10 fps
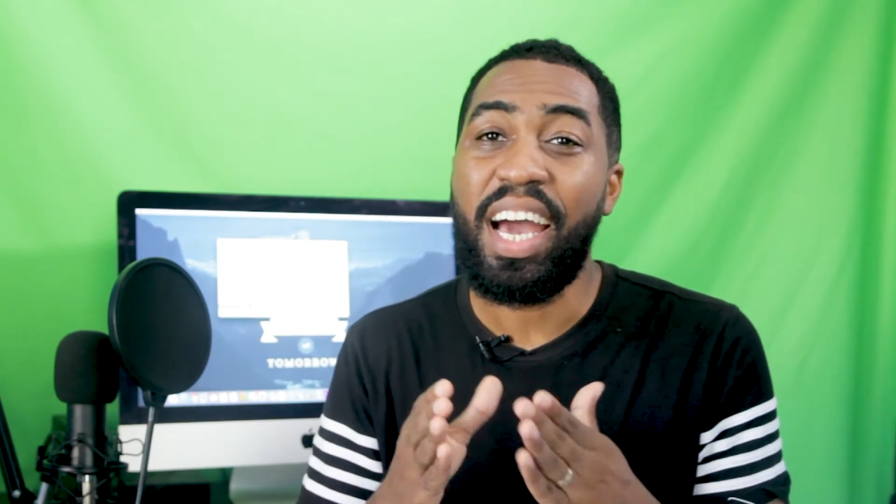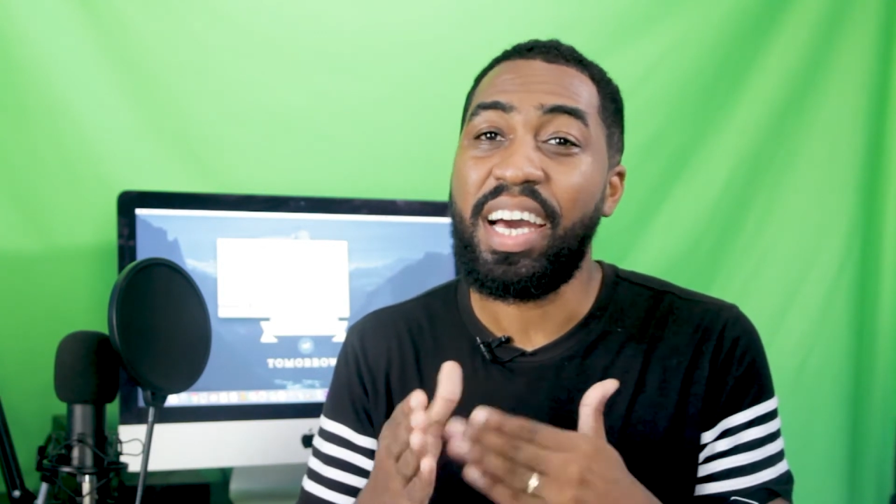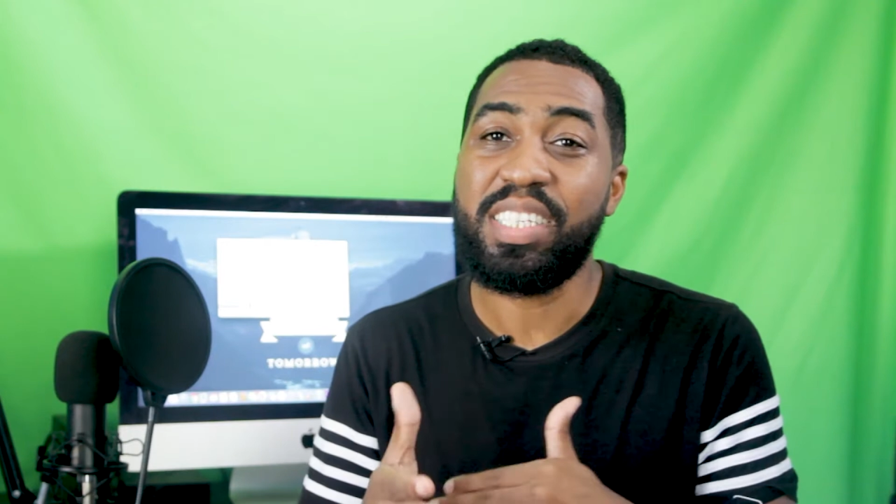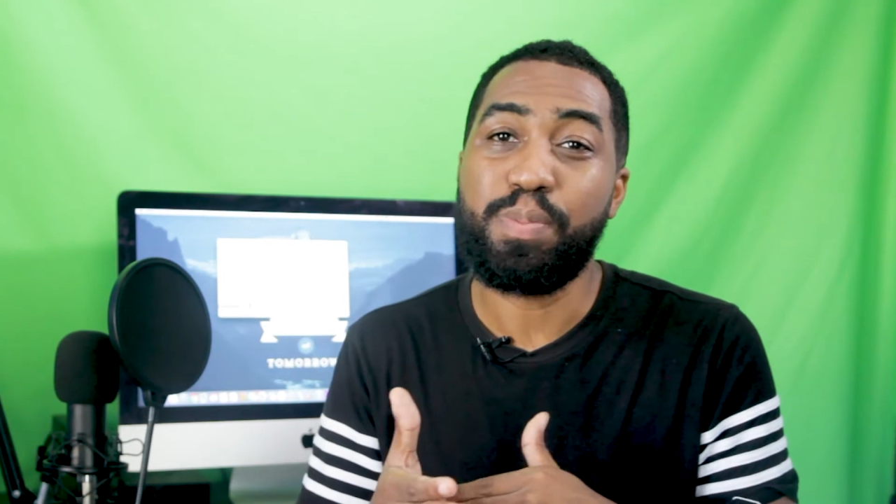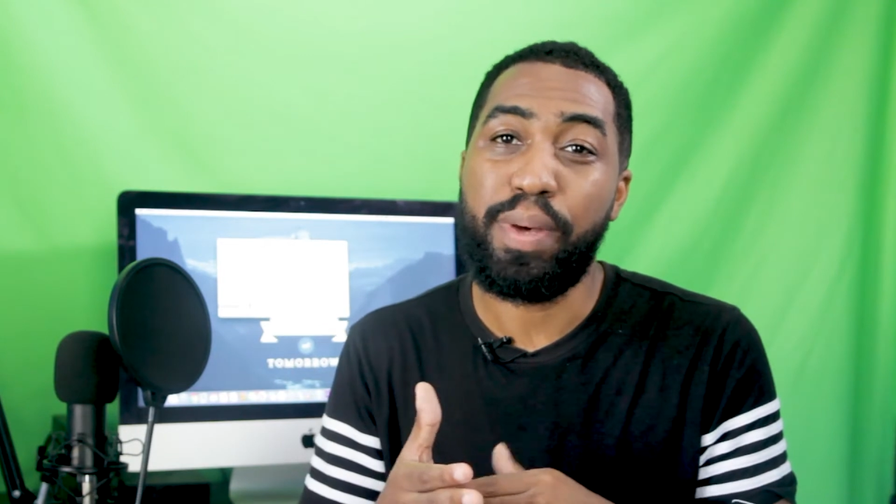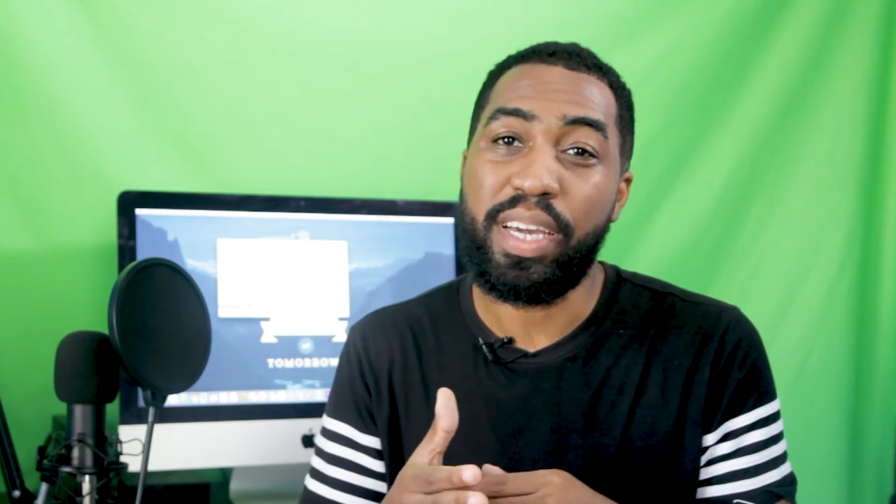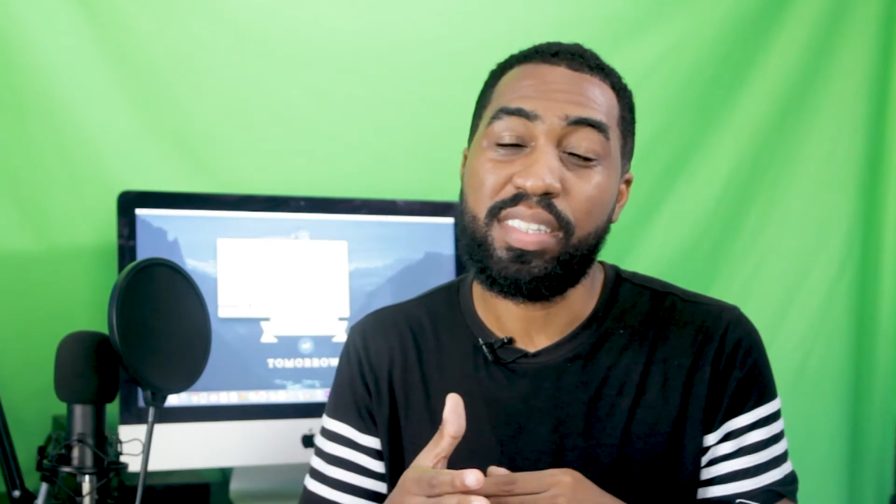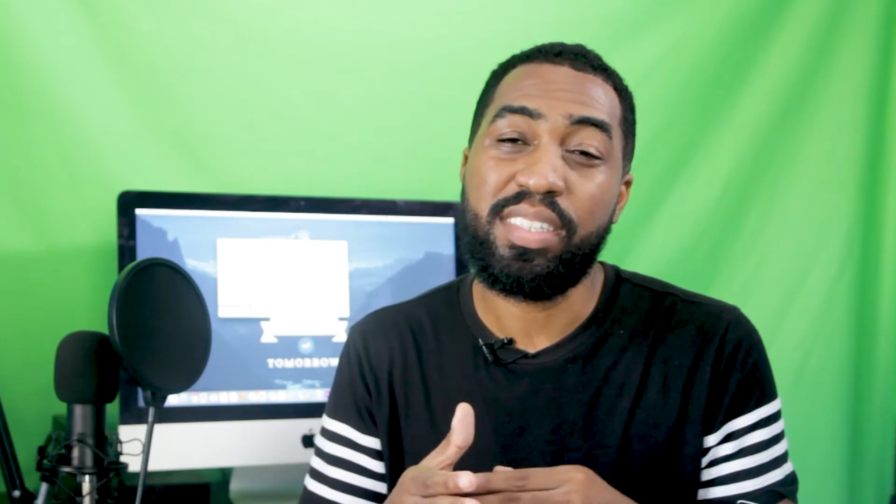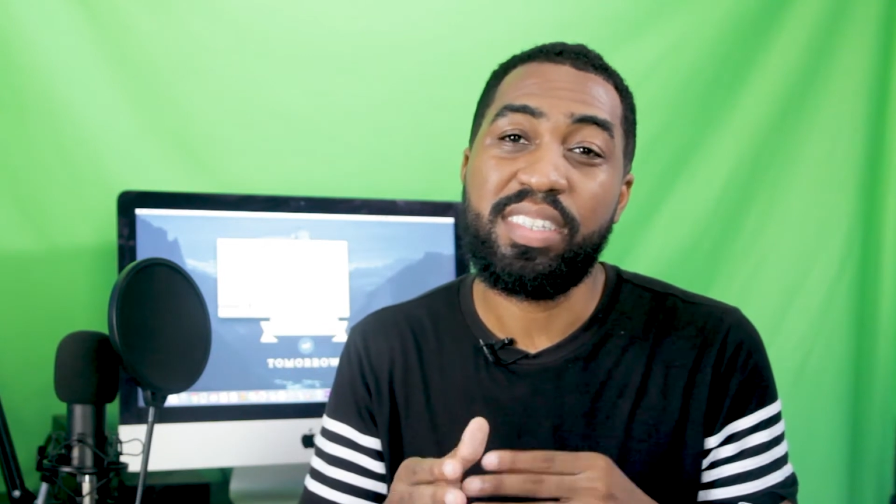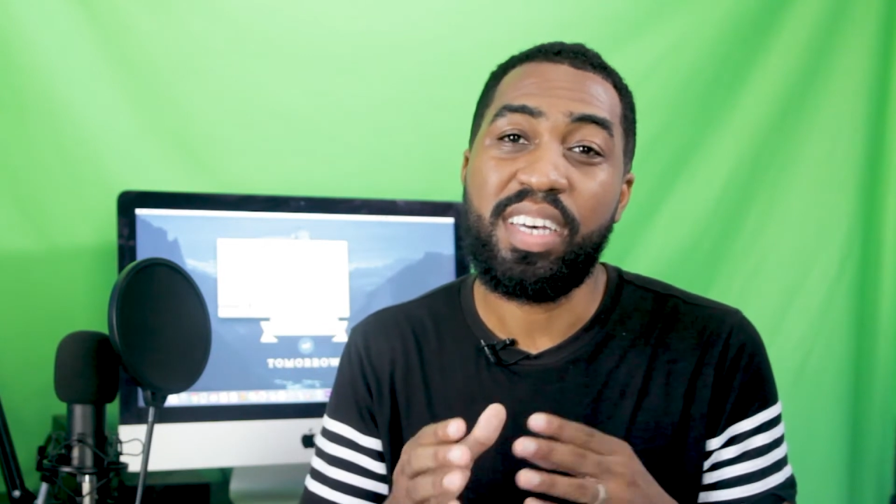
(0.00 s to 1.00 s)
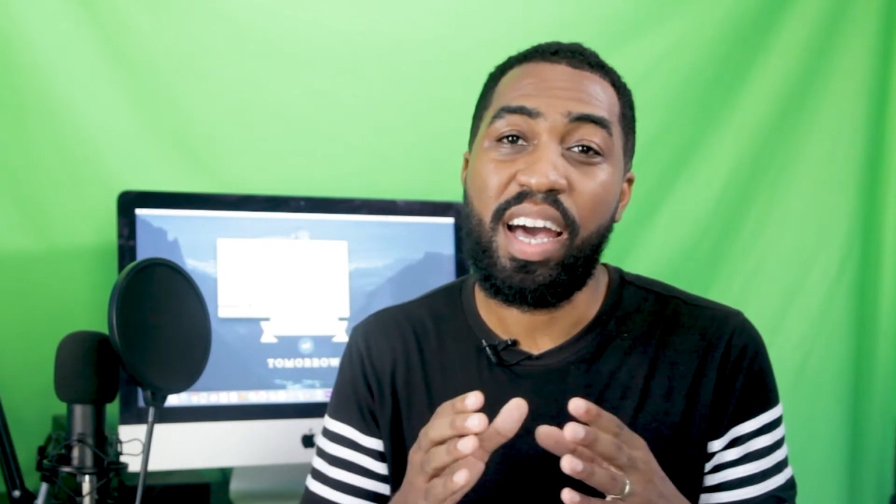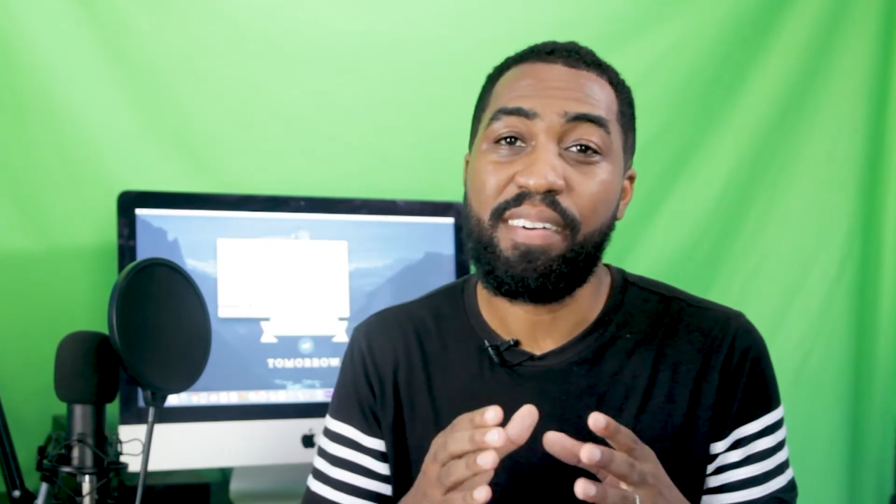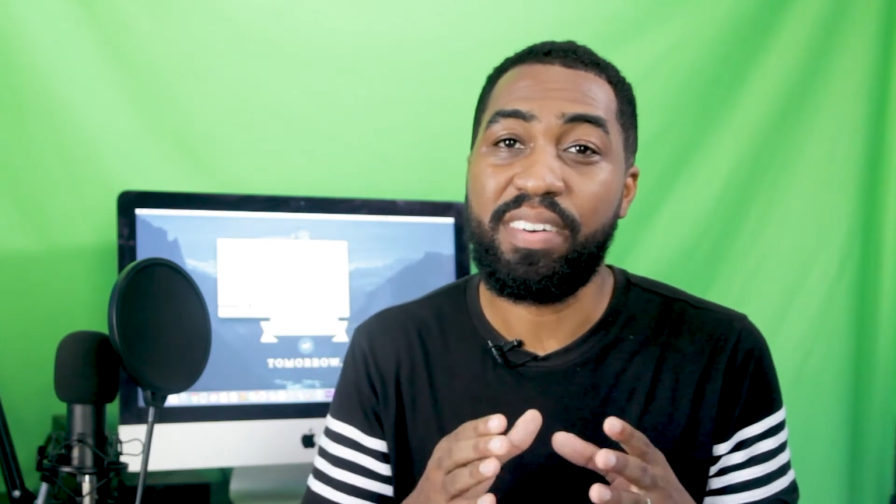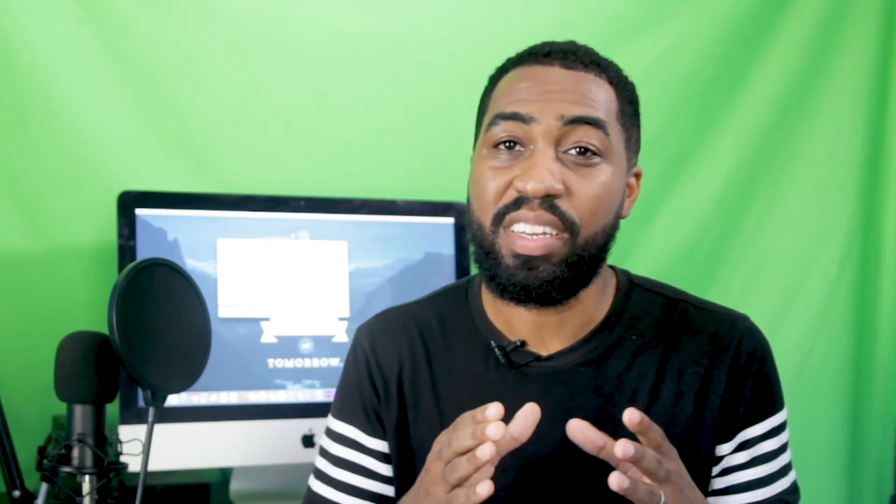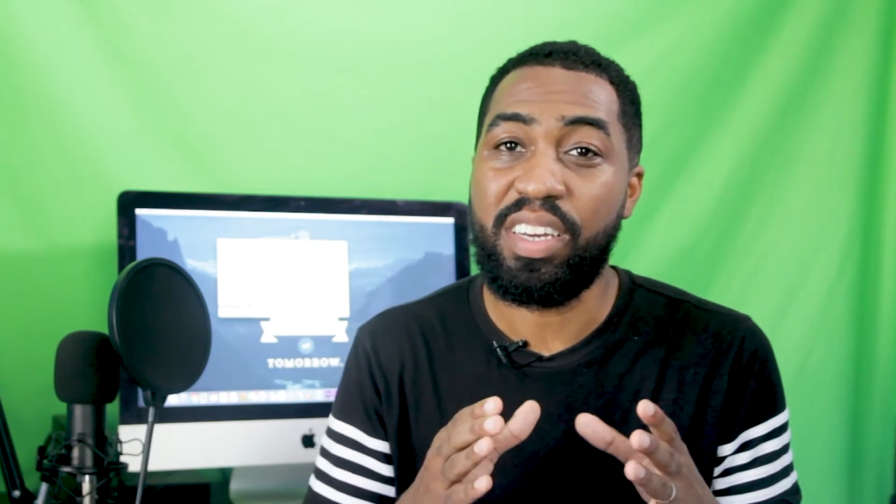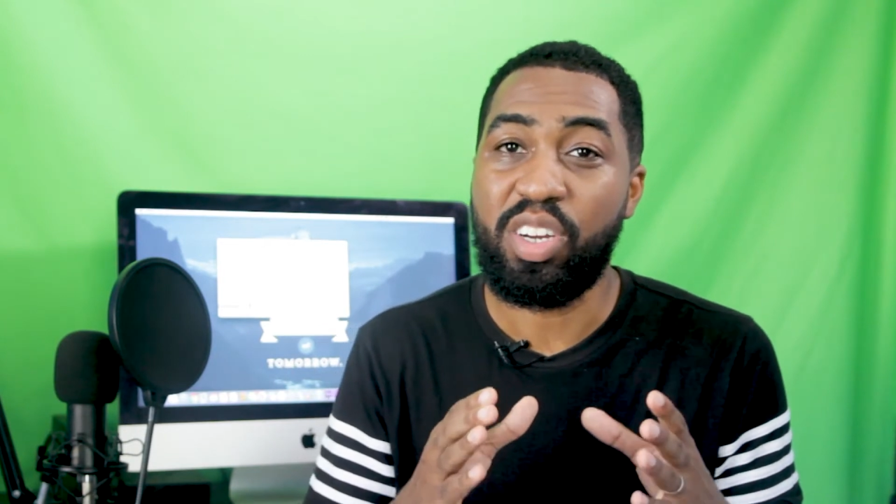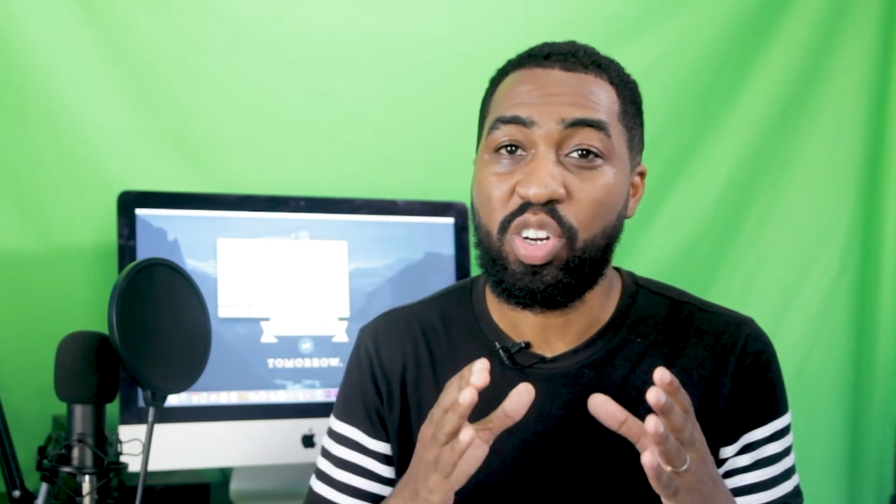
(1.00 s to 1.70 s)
aspect to having